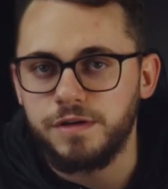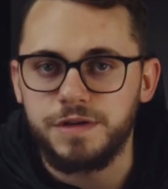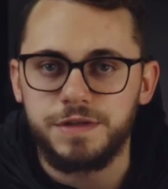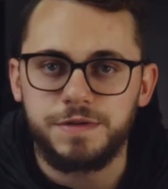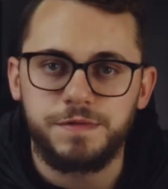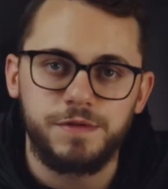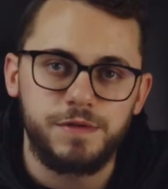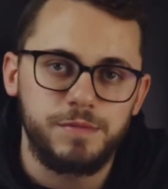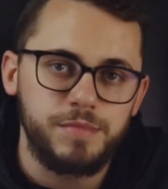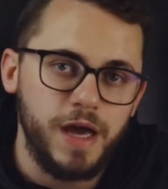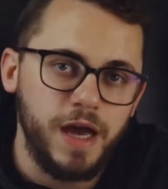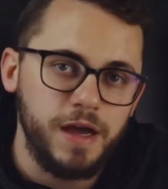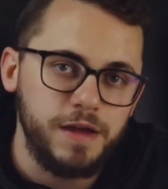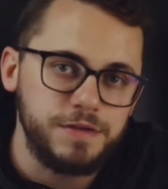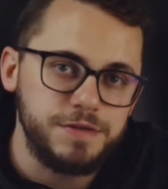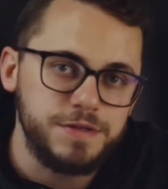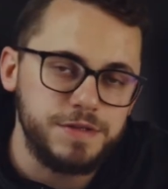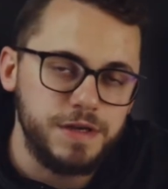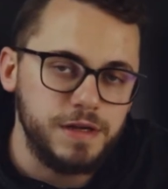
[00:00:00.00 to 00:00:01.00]
at least for the
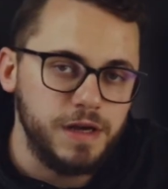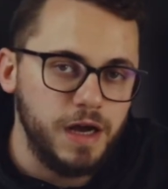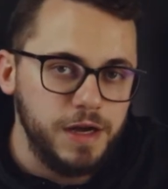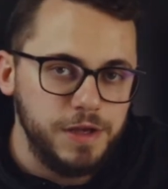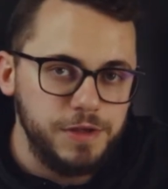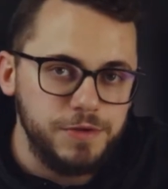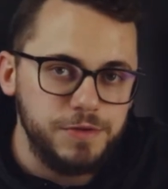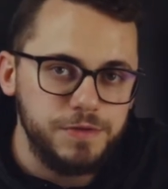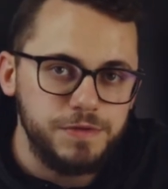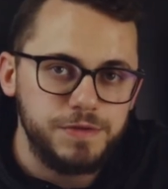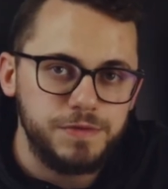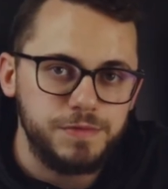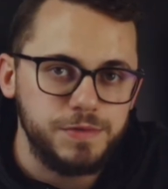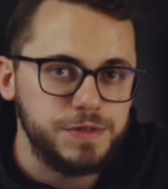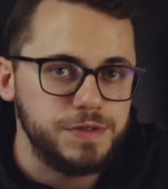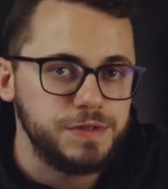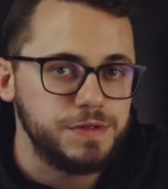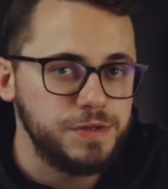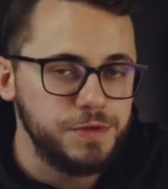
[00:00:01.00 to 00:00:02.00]
package that I use,
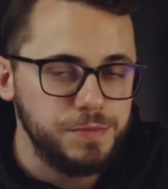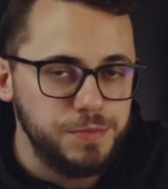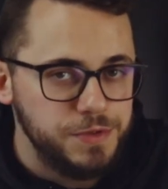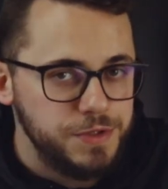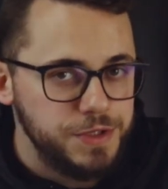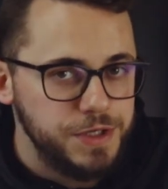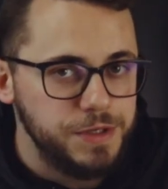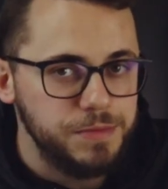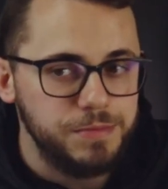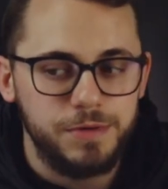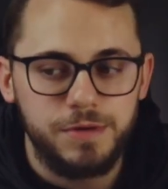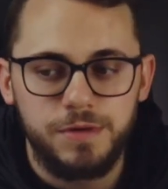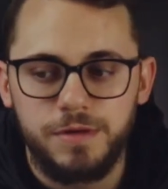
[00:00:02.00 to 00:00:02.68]
which is super cheap.